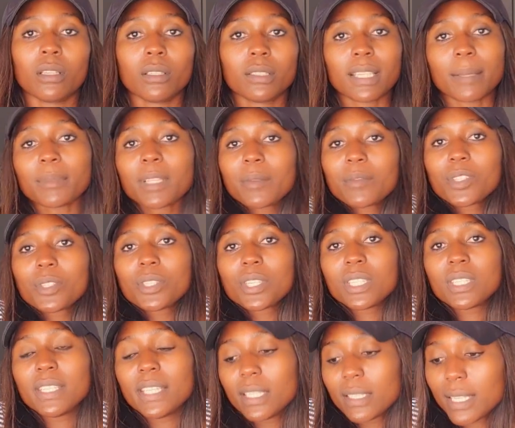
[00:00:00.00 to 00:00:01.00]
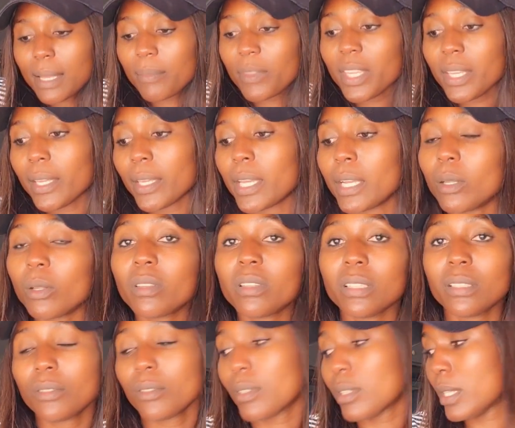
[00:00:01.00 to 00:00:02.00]
sometimes you just need something
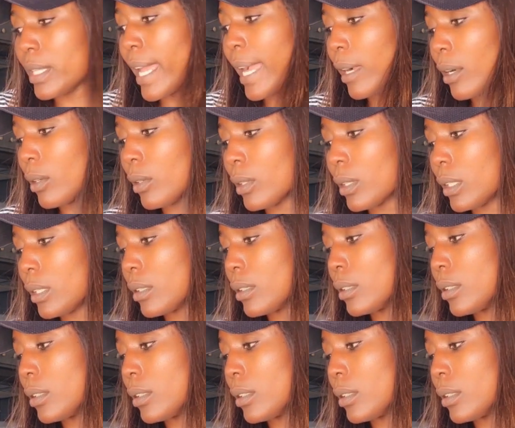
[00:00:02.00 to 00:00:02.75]
healthy to snack on.